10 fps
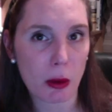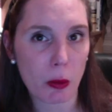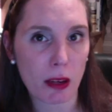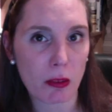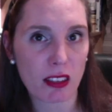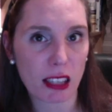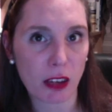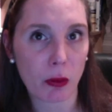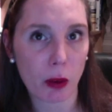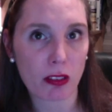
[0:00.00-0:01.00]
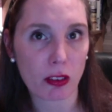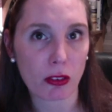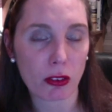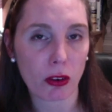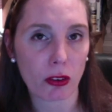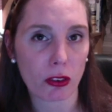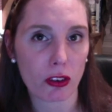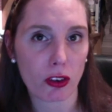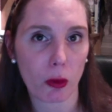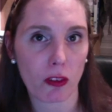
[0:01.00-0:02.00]
weird sticking croissants on the
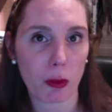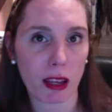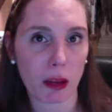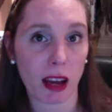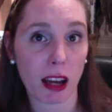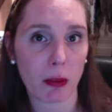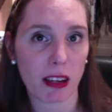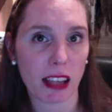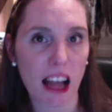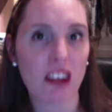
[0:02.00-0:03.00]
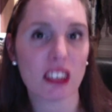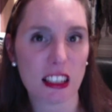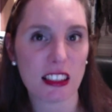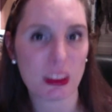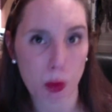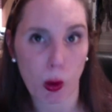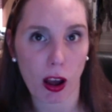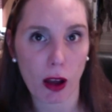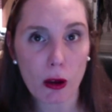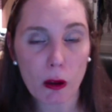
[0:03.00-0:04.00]
top of a Big Mac, but it actually did
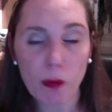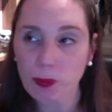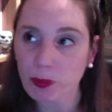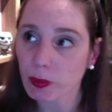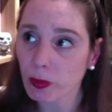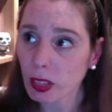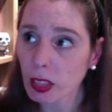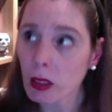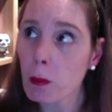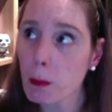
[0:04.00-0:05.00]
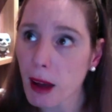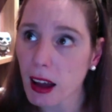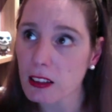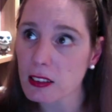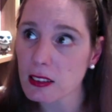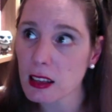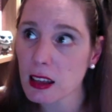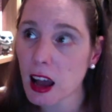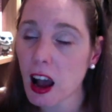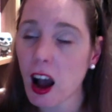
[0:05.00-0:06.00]
work. But
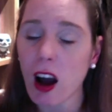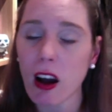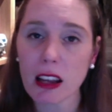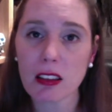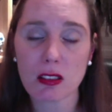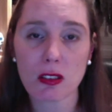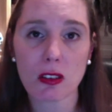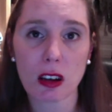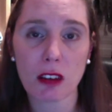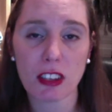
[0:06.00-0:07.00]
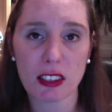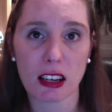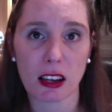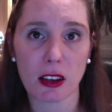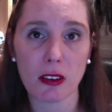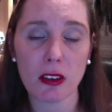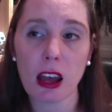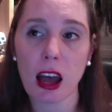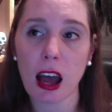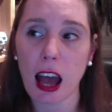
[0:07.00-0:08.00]
I saw a video,
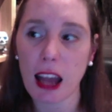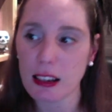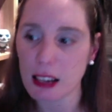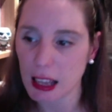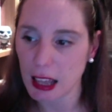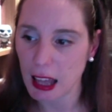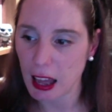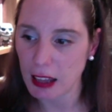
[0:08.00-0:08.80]
and I've